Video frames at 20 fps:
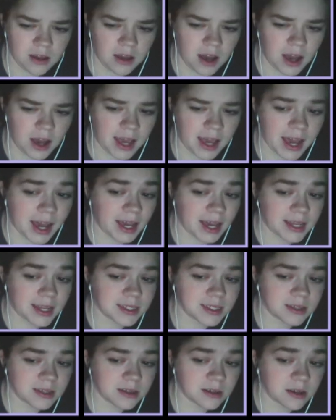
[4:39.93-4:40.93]
I
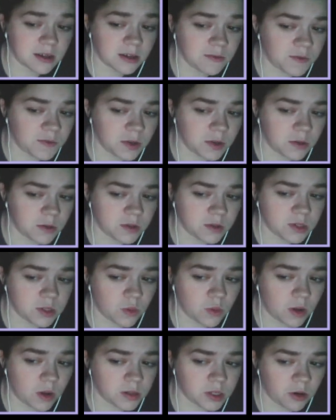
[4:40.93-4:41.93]
ask, confused
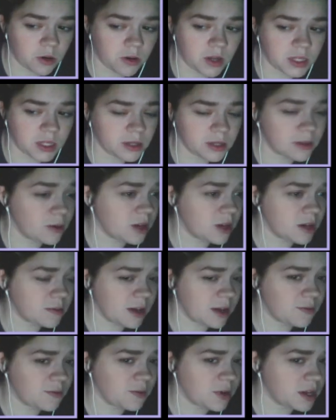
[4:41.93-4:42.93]
while turning to look at
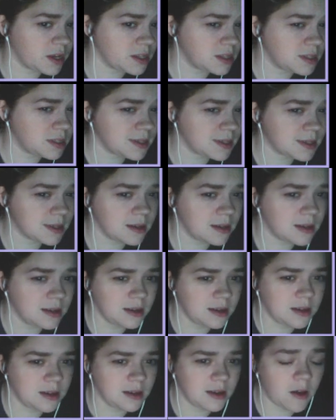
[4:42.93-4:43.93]
my friends.
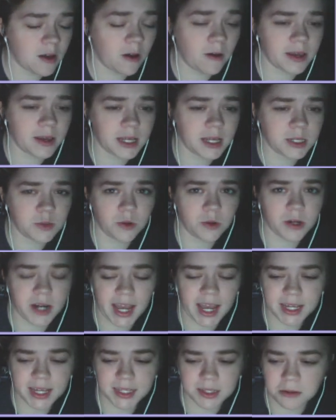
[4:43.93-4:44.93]
"Oh, I guess we're
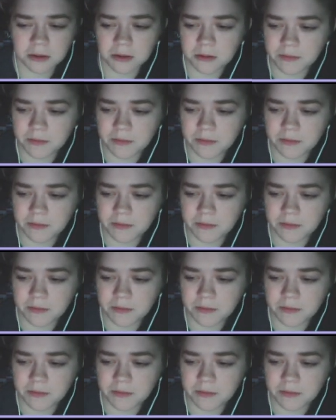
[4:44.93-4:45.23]
Axel."